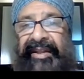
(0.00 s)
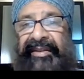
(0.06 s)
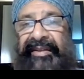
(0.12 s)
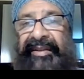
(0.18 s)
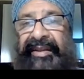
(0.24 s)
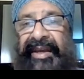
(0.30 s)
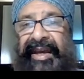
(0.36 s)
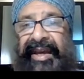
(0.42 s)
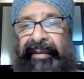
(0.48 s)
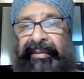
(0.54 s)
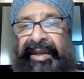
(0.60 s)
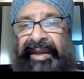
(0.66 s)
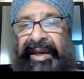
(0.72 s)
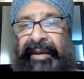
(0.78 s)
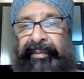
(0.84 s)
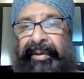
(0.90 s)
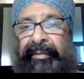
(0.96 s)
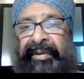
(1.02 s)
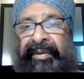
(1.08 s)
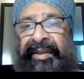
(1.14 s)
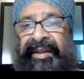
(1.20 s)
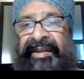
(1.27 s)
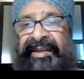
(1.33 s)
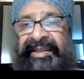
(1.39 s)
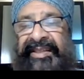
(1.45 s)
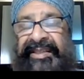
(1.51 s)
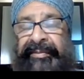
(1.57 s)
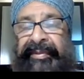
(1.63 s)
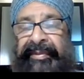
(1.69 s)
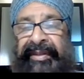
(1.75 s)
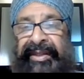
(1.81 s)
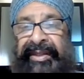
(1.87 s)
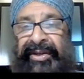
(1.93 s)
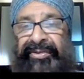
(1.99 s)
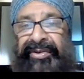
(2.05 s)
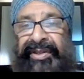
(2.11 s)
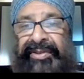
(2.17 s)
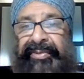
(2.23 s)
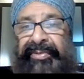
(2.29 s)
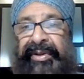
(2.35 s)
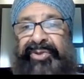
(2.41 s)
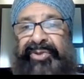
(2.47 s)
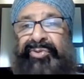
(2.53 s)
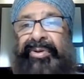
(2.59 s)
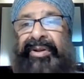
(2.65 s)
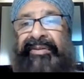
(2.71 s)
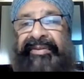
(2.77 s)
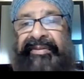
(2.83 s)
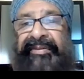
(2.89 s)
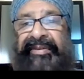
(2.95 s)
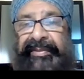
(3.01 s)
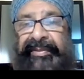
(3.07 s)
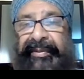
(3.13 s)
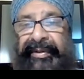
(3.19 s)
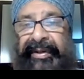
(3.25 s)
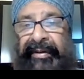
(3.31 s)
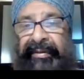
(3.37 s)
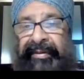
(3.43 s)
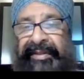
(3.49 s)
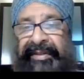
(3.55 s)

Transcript: the apnea hypopnea index has been decreased about 12 events per hour.